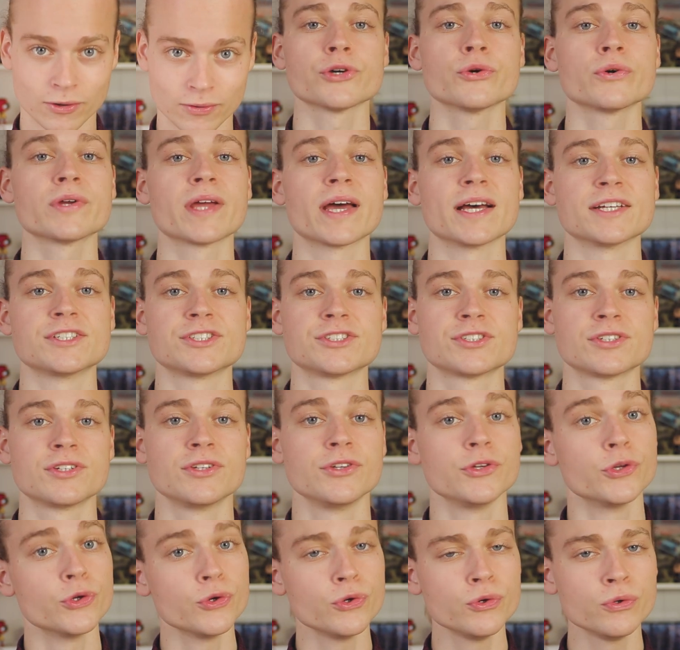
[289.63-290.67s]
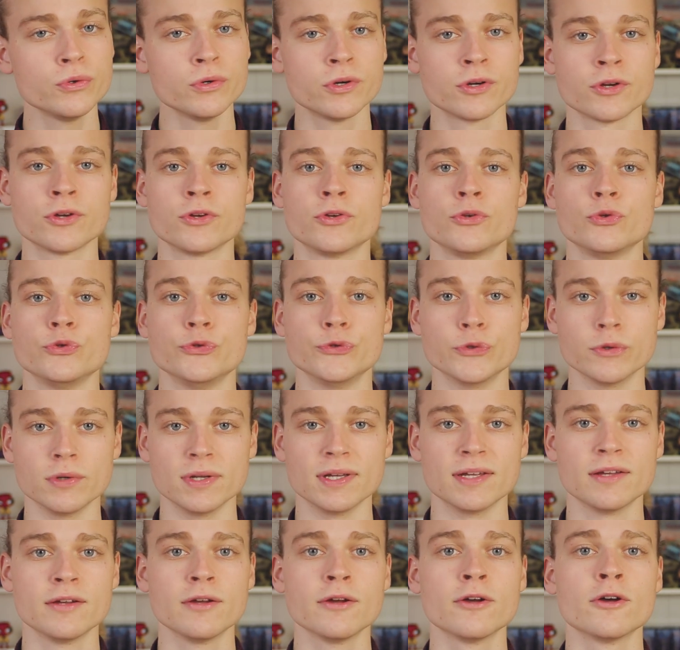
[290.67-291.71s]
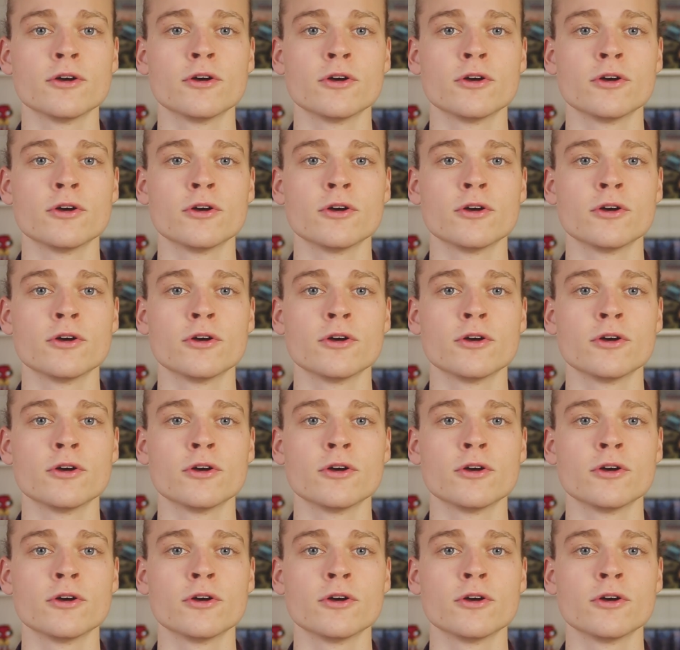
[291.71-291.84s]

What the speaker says: So yes, you, jullie.